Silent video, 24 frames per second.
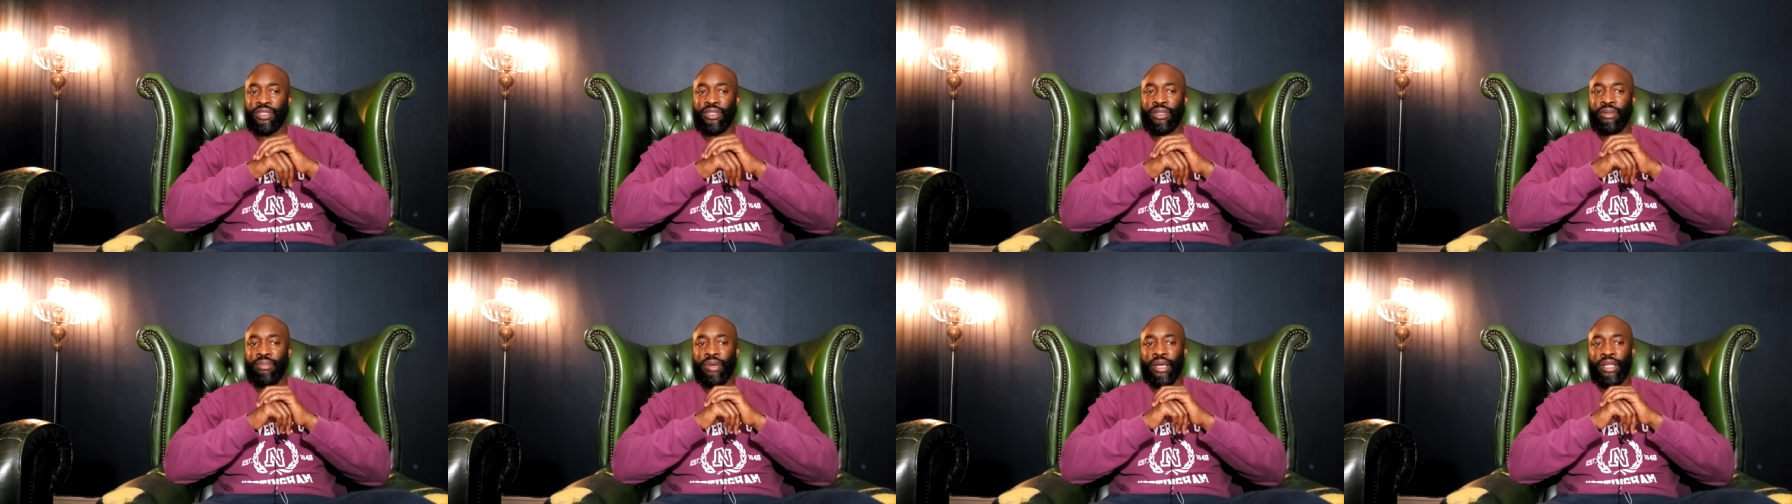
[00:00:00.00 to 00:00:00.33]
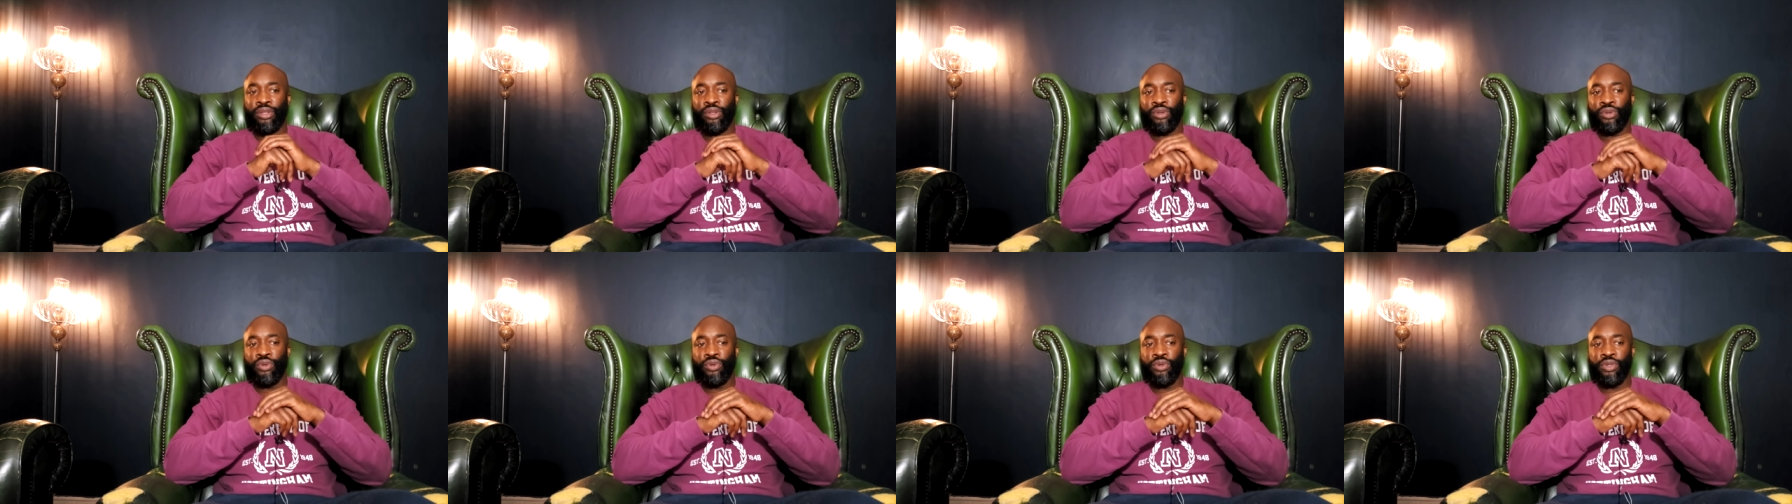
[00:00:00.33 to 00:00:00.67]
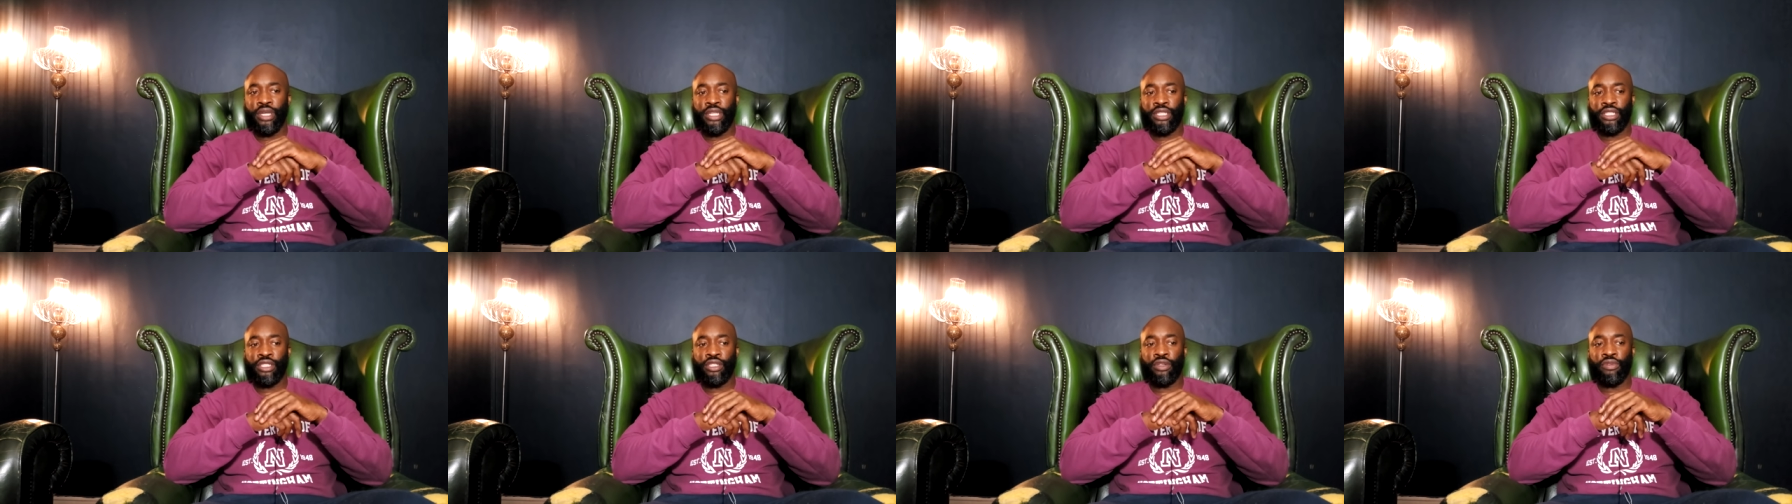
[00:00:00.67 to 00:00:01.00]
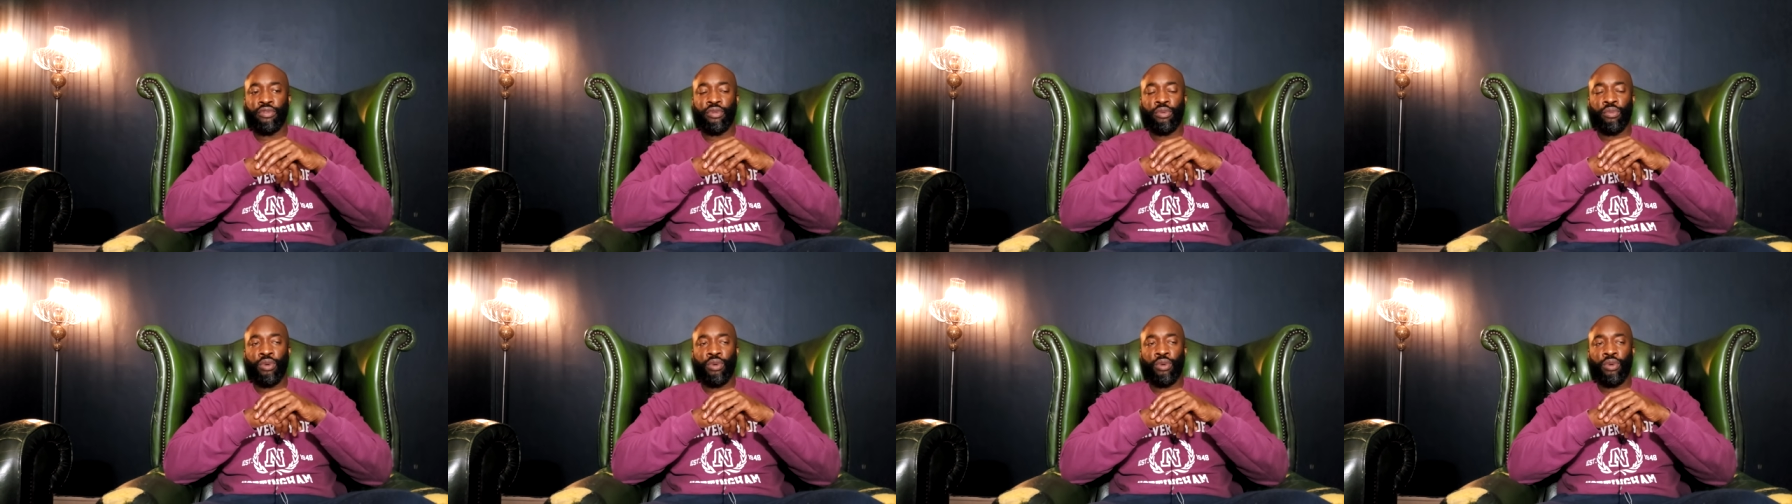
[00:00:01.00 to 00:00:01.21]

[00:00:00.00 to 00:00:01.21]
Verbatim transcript: and the Amanda Nuneses of the